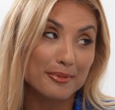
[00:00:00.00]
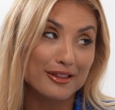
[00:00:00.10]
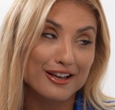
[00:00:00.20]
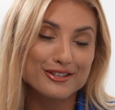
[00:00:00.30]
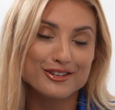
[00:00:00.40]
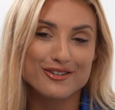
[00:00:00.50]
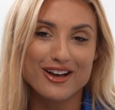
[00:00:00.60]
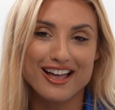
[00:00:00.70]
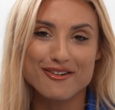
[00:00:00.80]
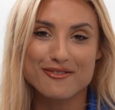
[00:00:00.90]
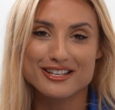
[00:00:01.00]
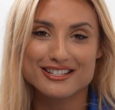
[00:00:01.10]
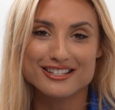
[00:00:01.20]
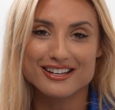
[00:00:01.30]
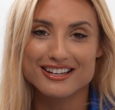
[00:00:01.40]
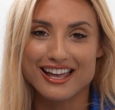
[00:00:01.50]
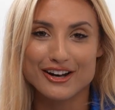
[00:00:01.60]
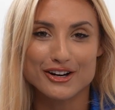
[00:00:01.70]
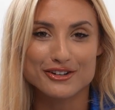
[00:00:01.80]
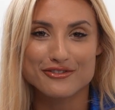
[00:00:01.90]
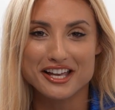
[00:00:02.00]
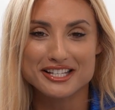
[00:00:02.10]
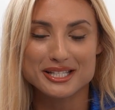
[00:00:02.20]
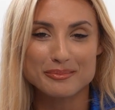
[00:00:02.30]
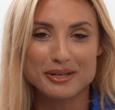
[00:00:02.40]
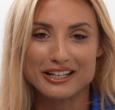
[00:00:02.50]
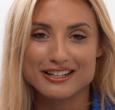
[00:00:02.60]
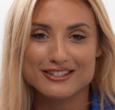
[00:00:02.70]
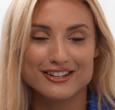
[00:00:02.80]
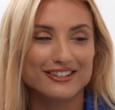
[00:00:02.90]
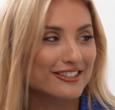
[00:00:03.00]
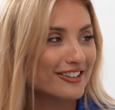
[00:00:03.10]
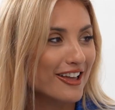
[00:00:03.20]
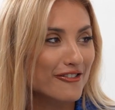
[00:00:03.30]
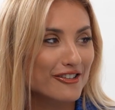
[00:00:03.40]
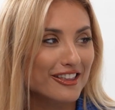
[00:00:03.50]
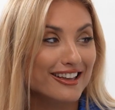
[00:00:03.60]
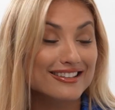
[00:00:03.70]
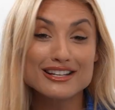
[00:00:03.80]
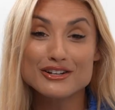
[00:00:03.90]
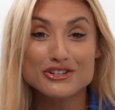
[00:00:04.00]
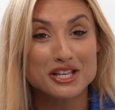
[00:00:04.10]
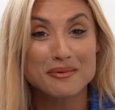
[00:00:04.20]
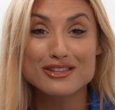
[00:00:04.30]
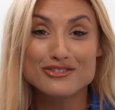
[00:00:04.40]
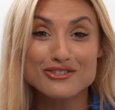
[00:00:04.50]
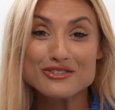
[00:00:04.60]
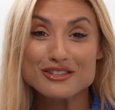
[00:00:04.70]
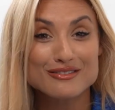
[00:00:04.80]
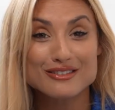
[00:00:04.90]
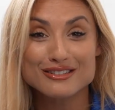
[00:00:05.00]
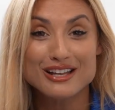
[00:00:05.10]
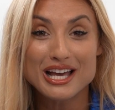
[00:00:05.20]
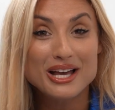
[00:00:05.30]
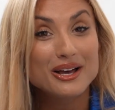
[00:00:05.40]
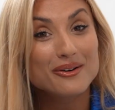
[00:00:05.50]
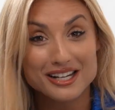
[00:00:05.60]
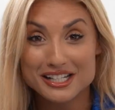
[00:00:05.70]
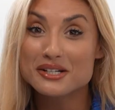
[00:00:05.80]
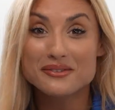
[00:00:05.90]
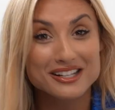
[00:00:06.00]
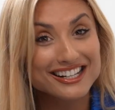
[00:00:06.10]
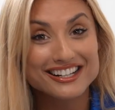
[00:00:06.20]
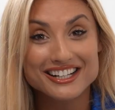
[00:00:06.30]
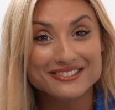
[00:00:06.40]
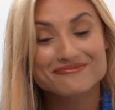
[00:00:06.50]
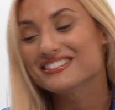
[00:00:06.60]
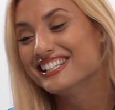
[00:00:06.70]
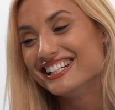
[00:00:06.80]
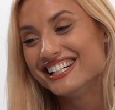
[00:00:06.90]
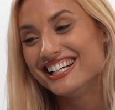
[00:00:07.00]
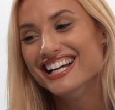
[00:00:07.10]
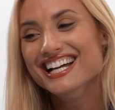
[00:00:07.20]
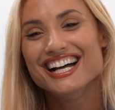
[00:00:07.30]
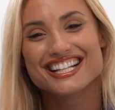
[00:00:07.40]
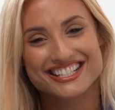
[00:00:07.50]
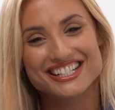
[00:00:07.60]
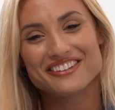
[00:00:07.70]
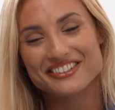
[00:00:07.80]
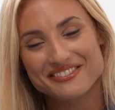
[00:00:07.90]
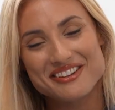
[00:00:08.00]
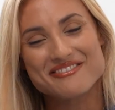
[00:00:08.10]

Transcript: be there. So I always get her advice and opinions on everything because I know she'll tell me the truth even when I don't want to hear it. So definitely my